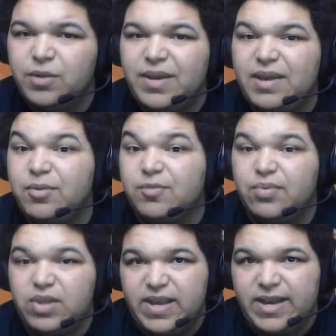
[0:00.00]
cool to be able to
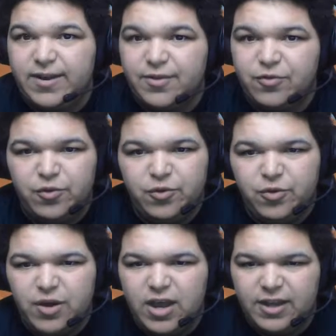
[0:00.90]
play
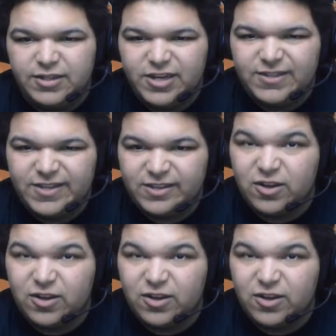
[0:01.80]
through uh, Gen